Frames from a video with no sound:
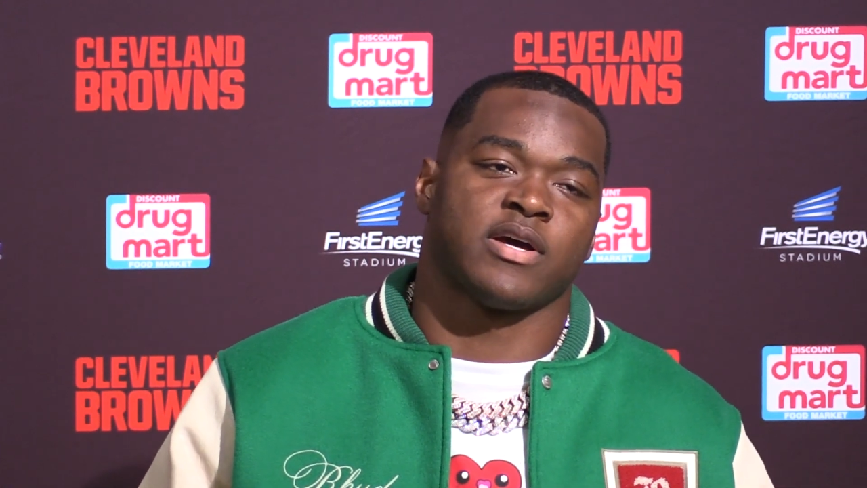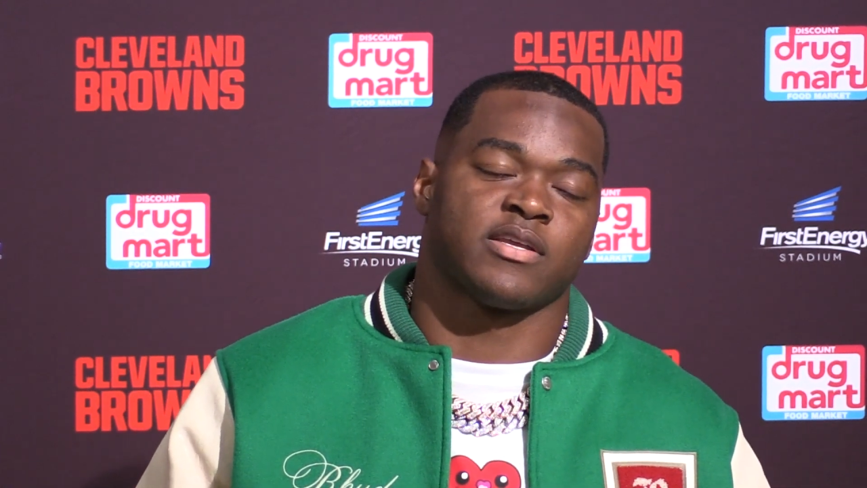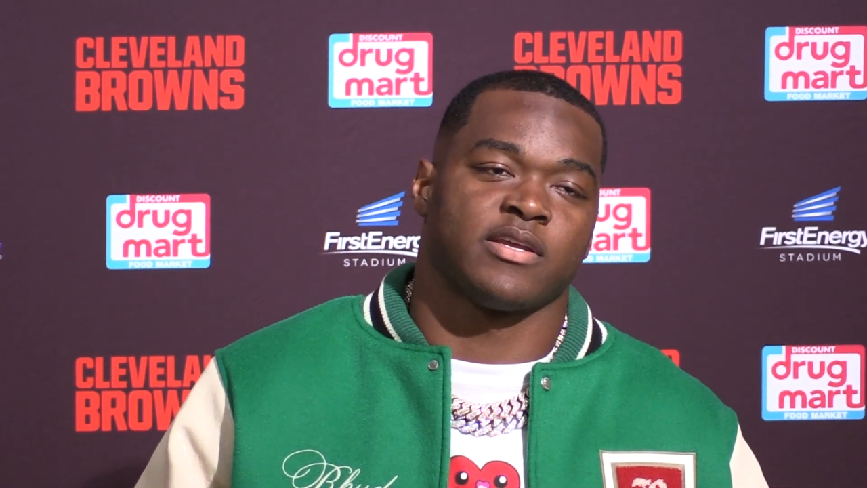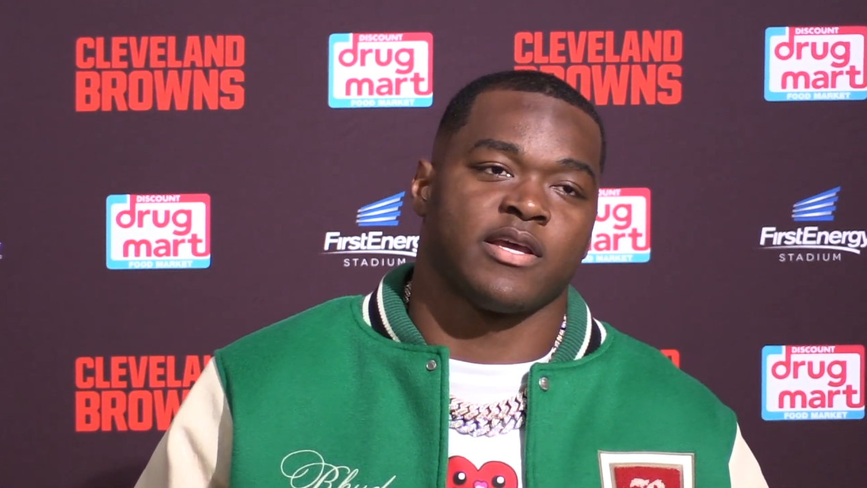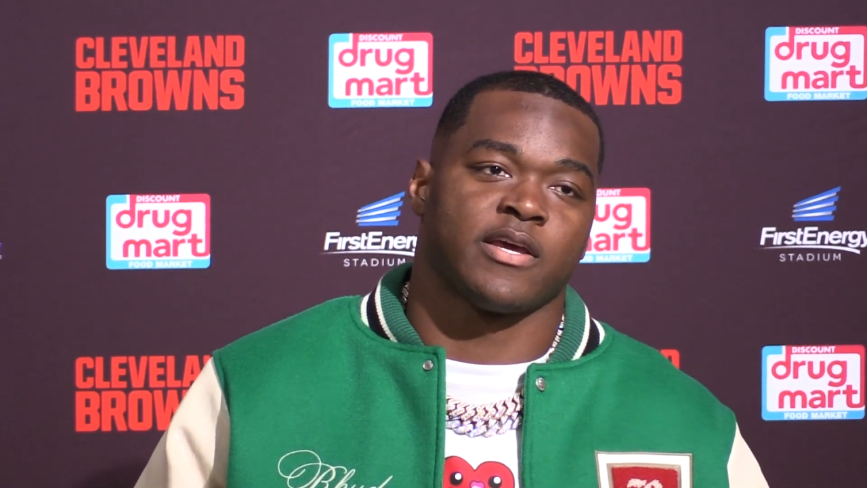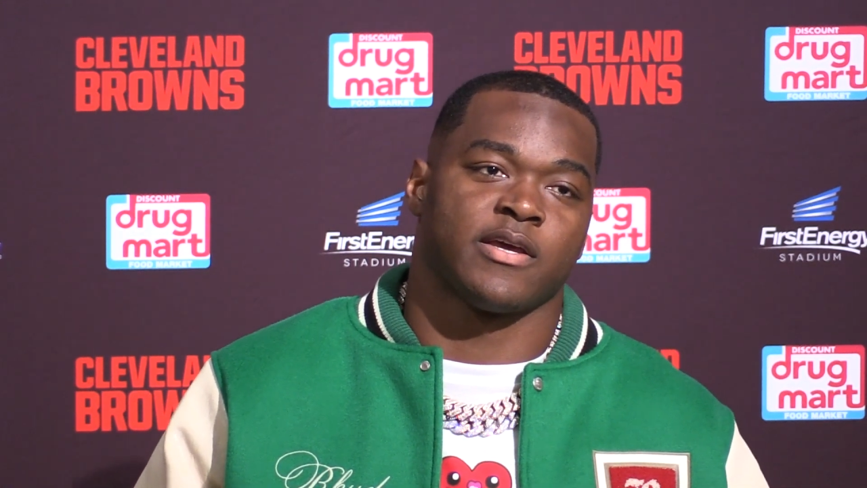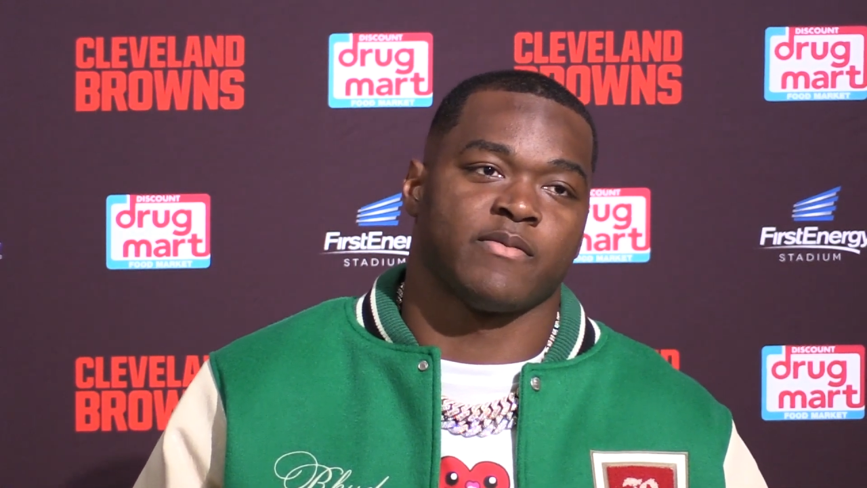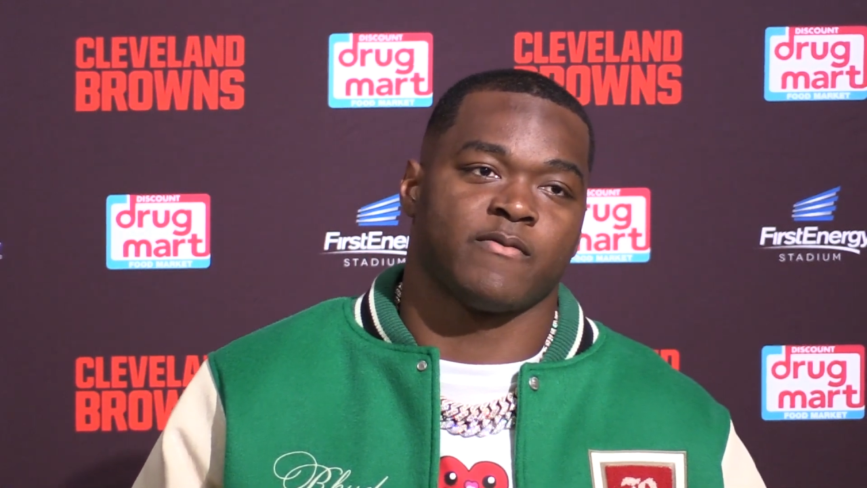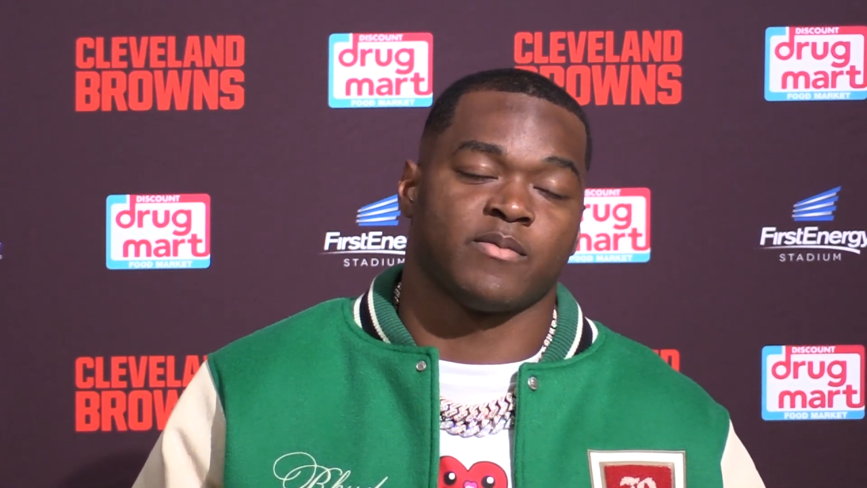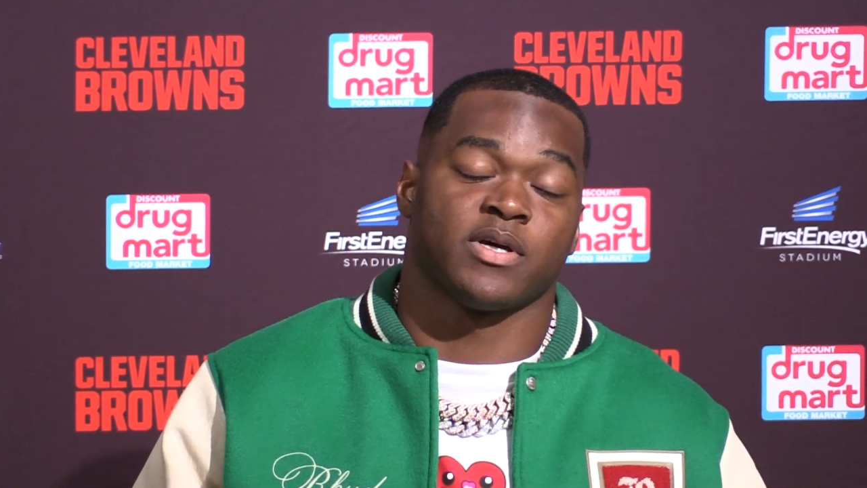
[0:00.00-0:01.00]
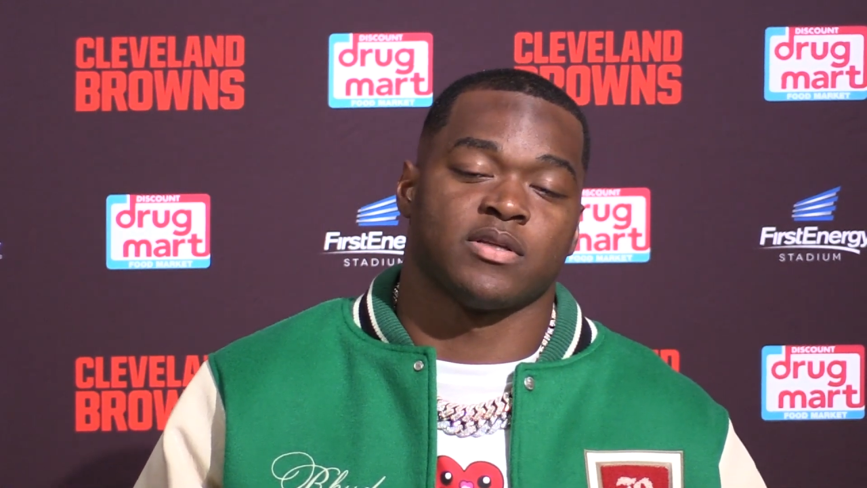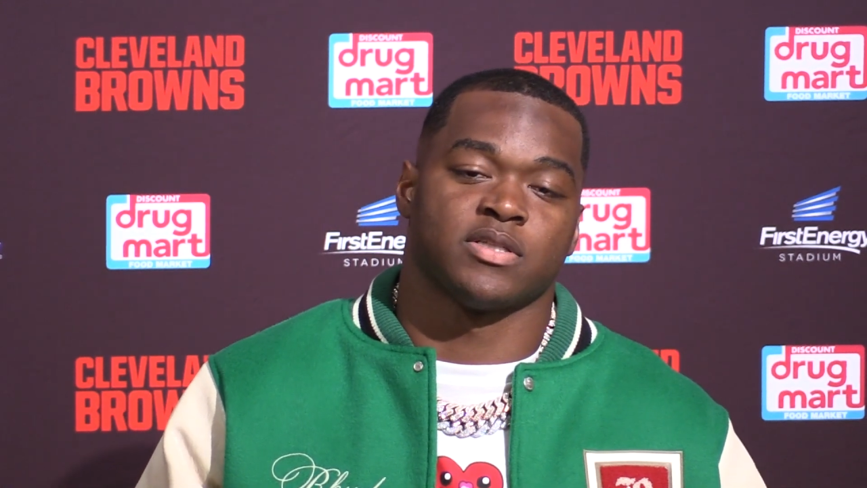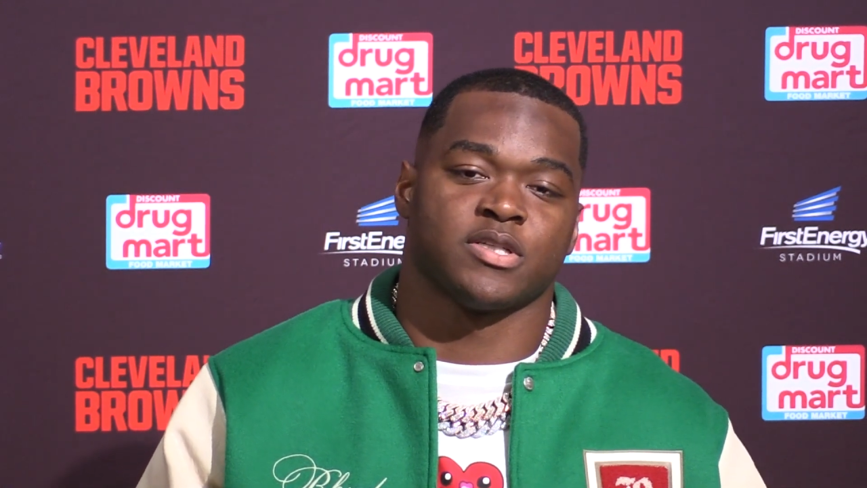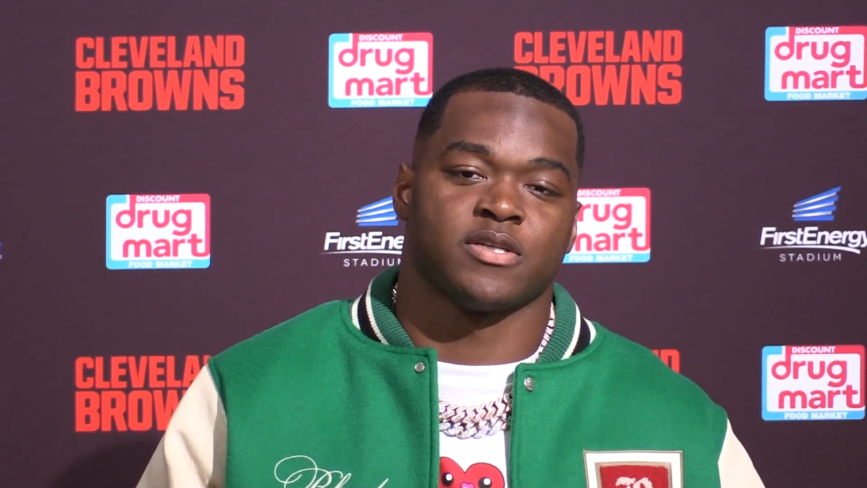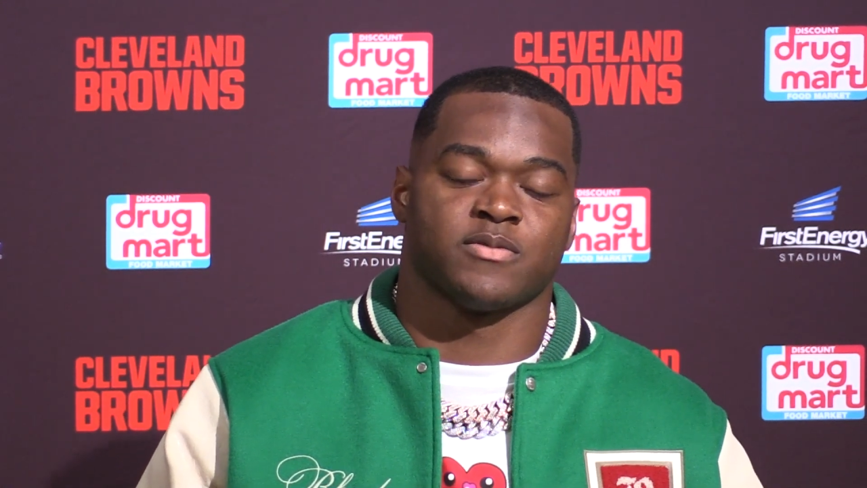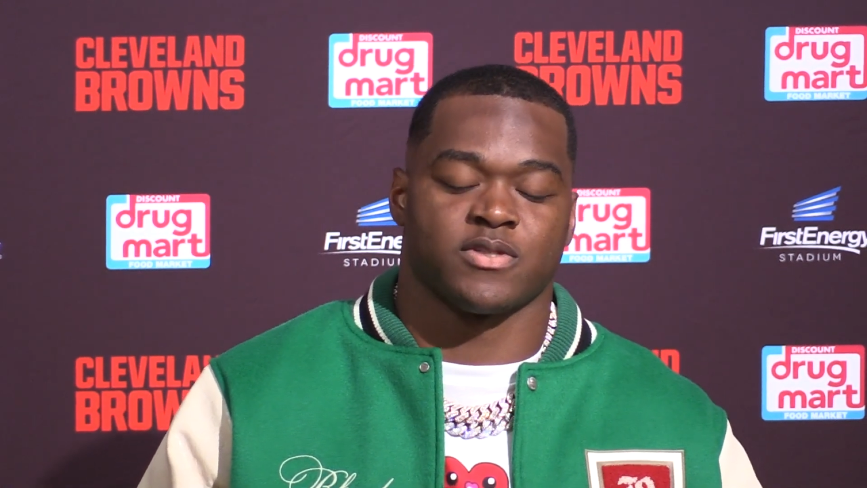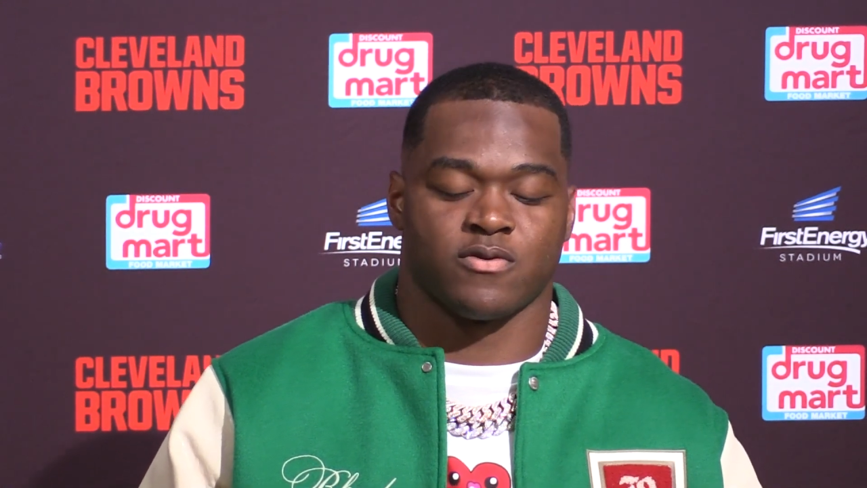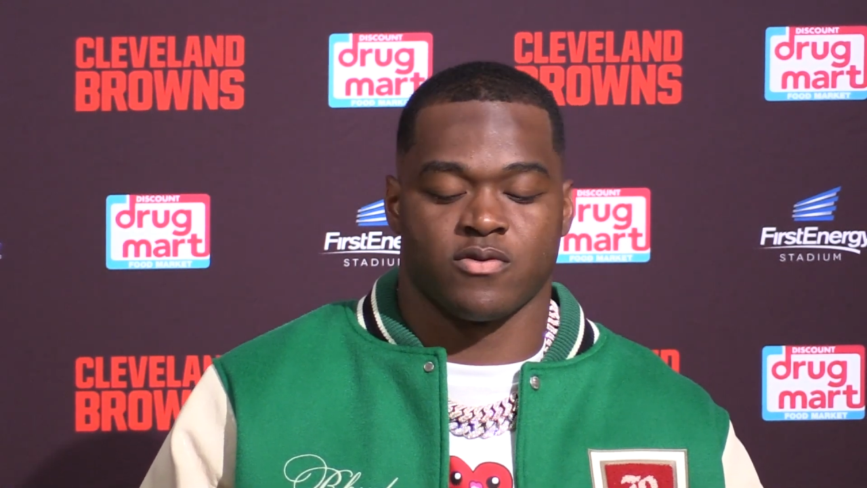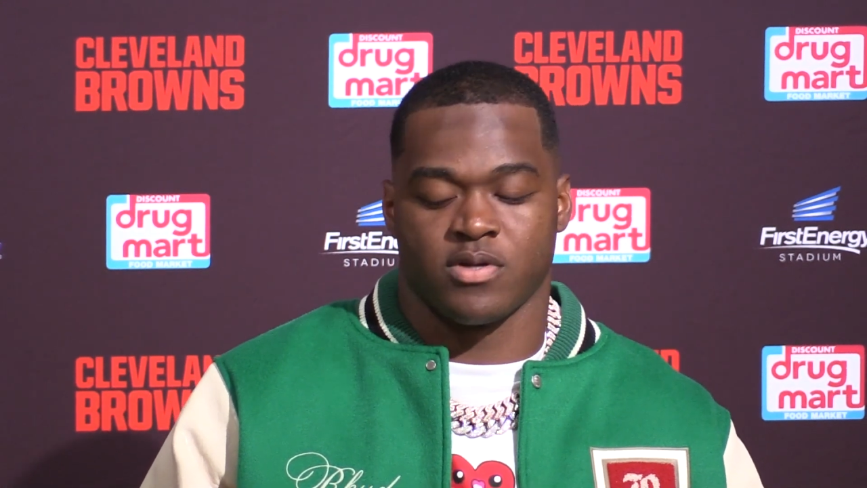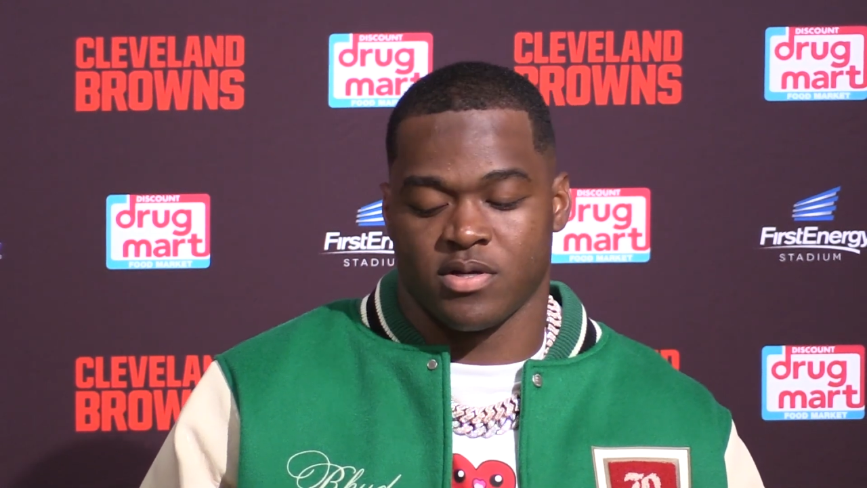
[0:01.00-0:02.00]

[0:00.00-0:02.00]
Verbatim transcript: after the game from the other team. So